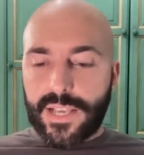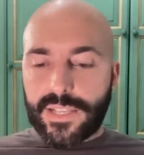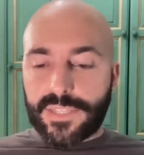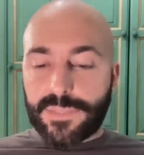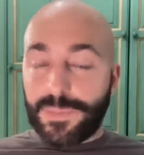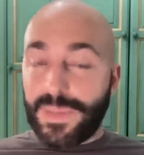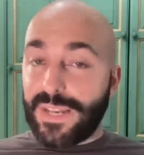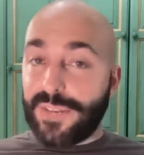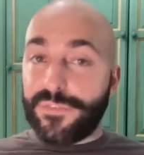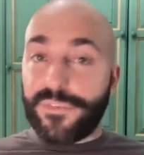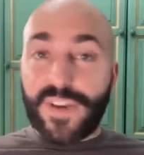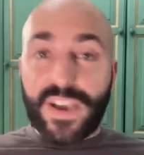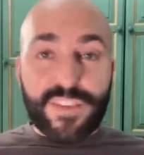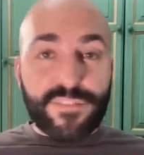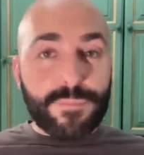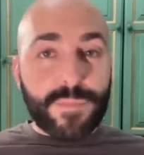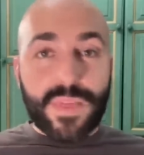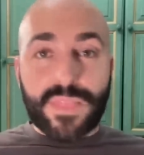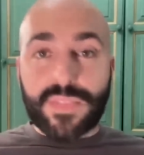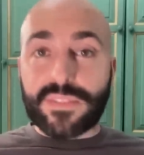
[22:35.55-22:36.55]
spend
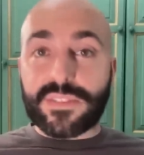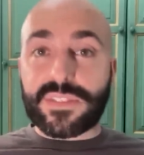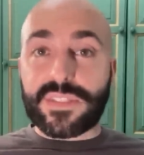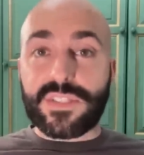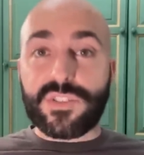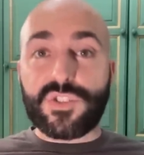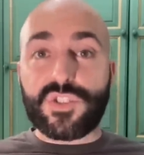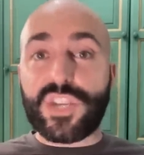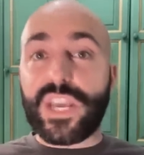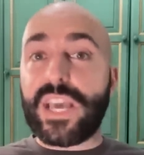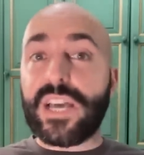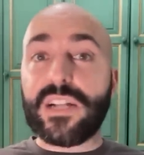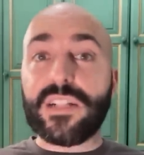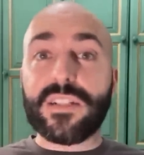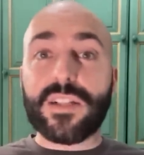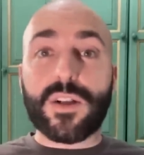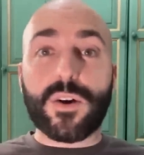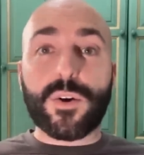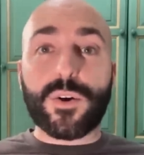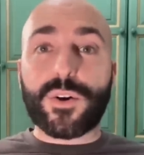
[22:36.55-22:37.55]
5 months in
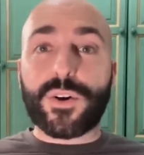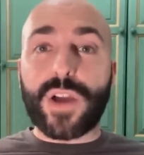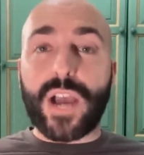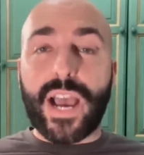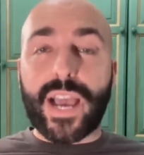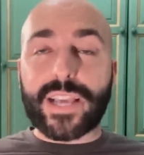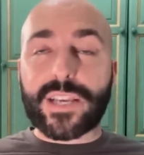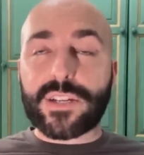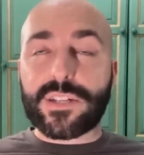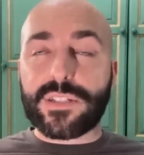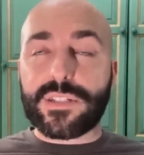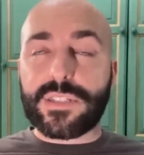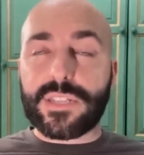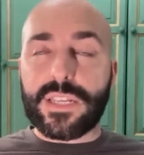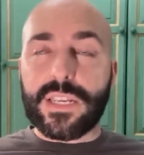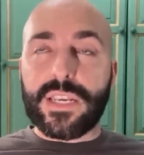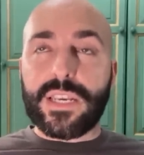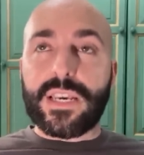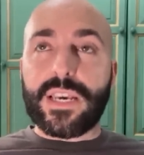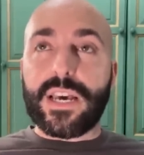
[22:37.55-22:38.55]
jail, or I could,
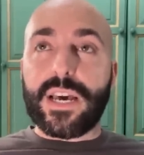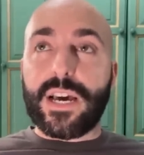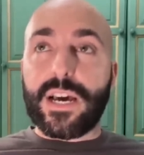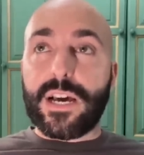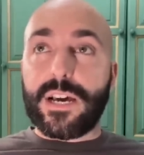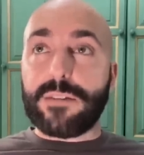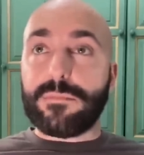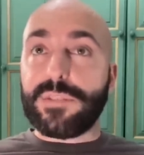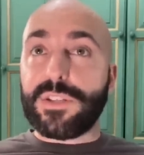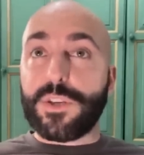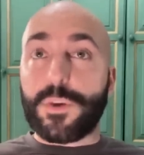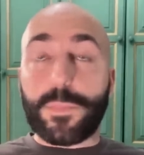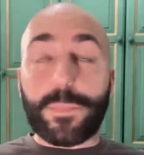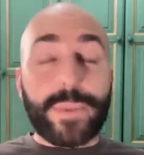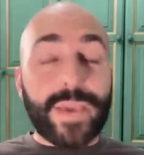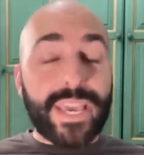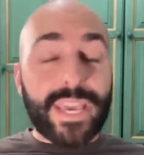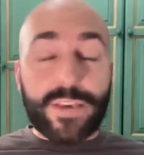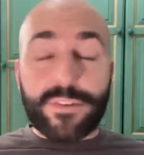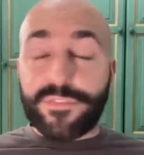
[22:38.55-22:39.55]

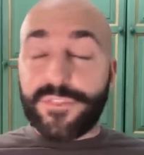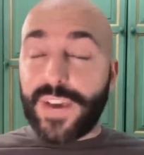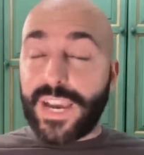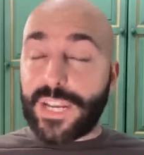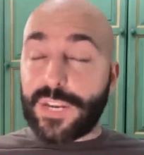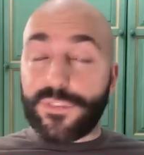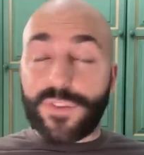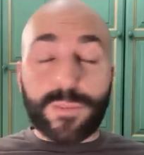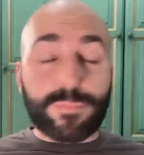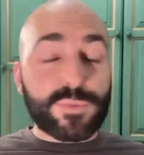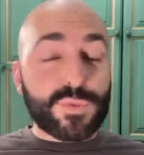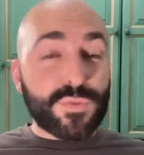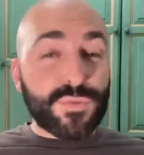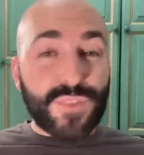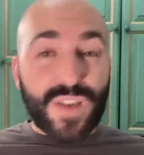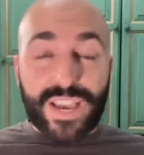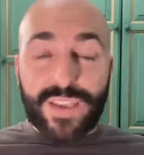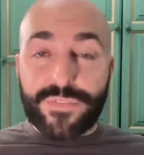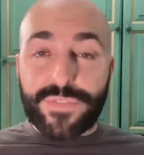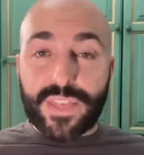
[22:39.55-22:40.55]
pay a fine of up to
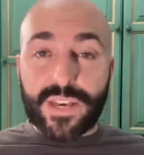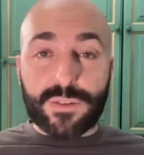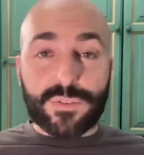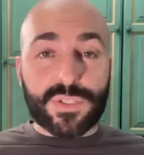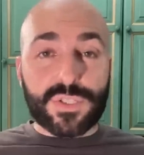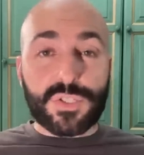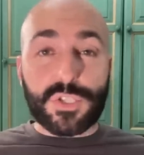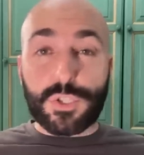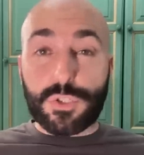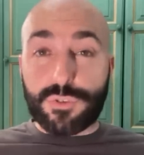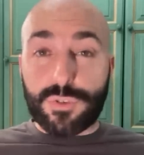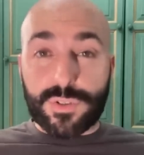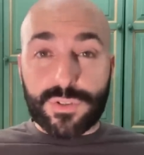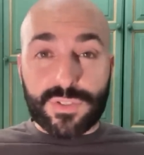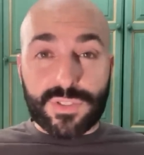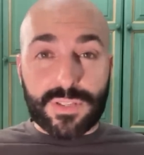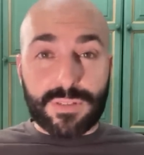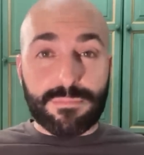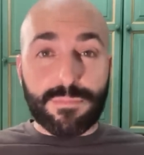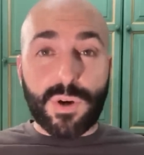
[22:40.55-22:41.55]
5,000
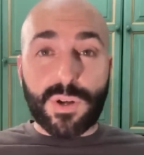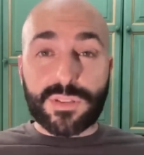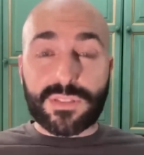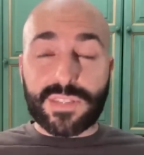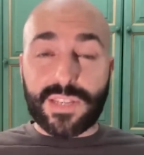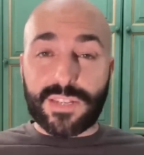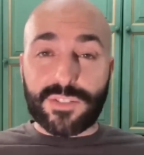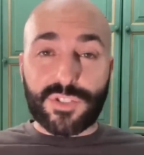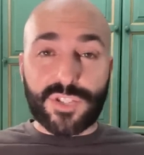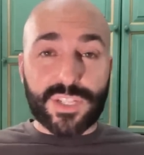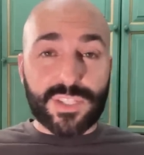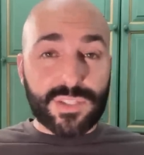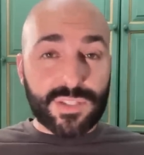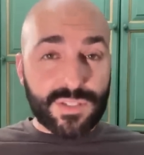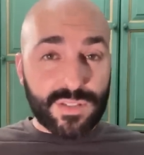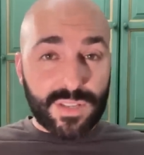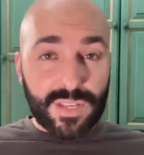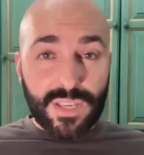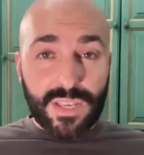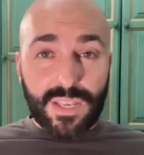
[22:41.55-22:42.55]
euros in Malta
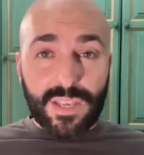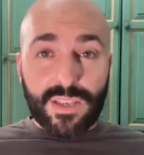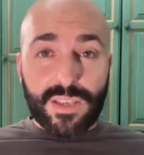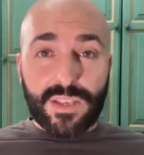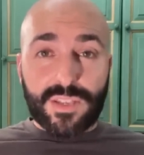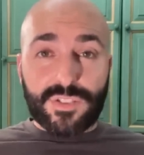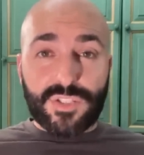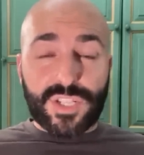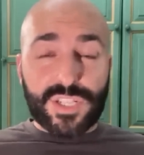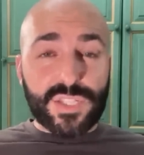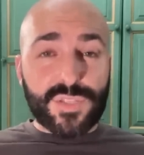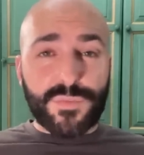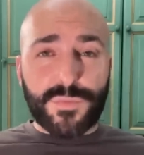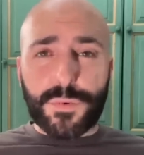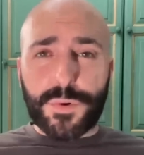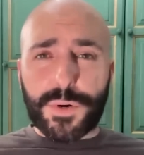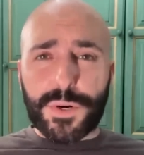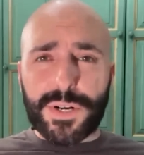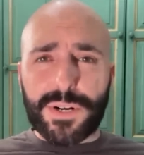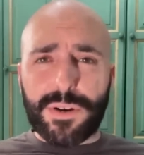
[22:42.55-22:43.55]
just
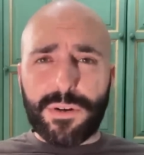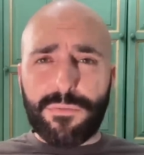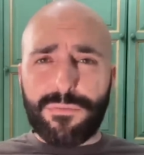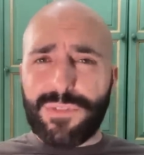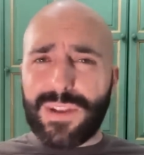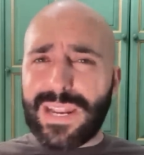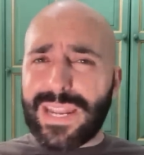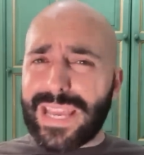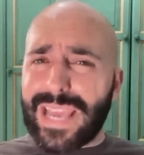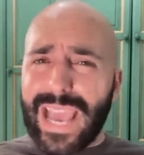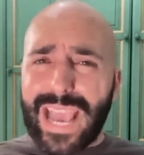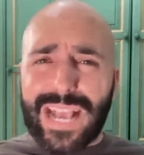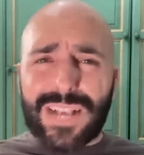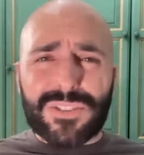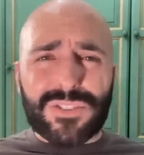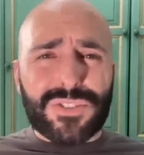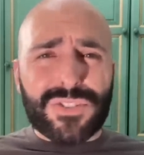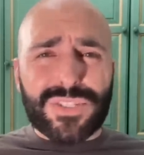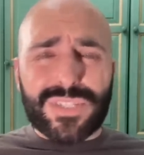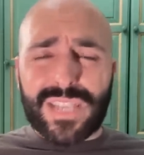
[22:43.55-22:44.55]
for really
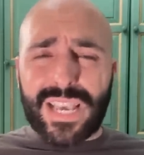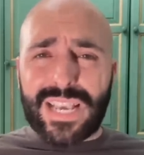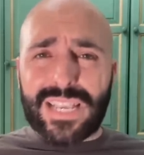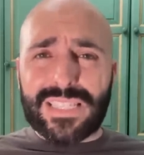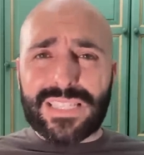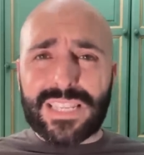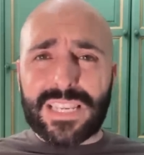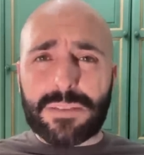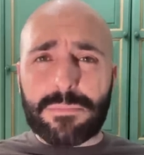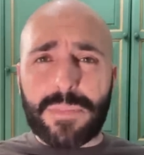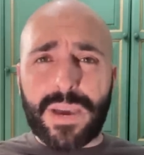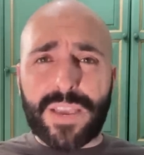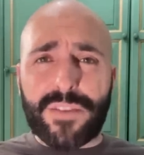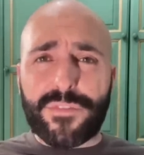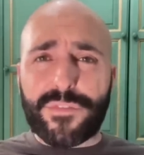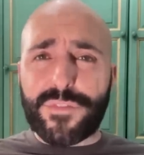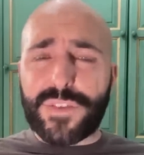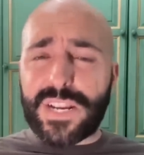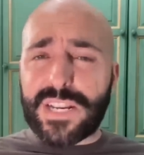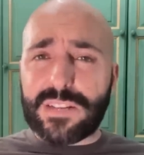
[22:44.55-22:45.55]
exercising my
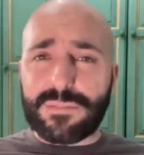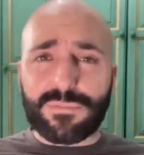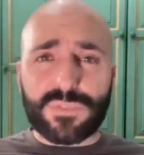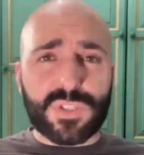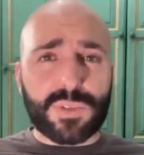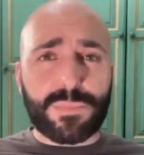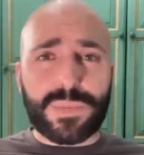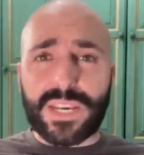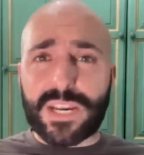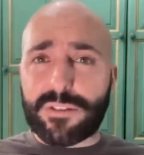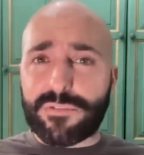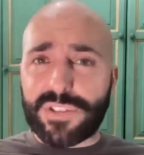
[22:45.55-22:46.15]
freedom to be a